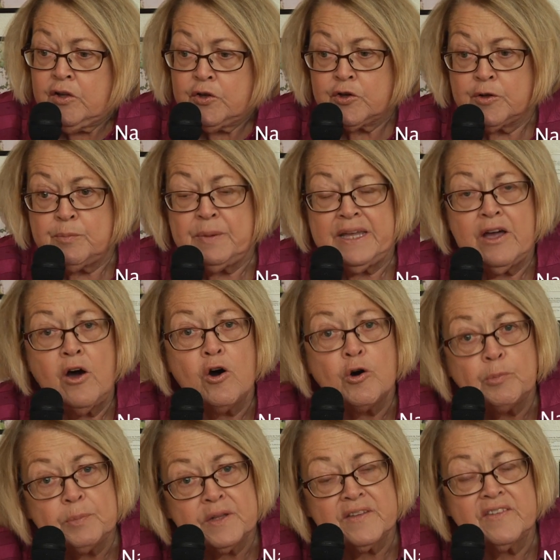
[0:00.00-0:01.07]
could be
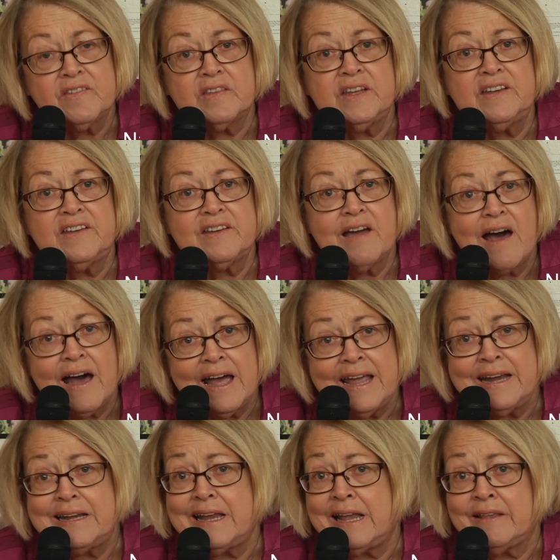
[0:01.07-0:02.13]
hopelessly
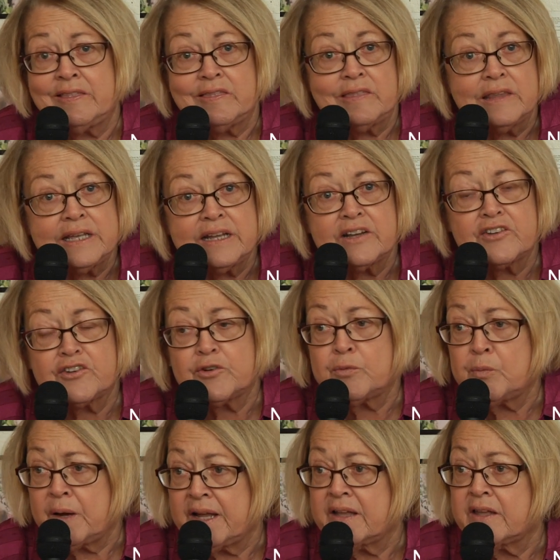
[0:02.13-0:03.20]
tied and linked to
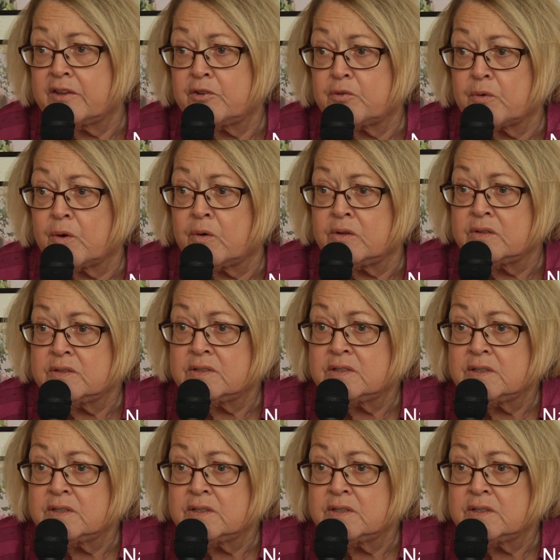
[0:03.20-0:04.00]
rent control?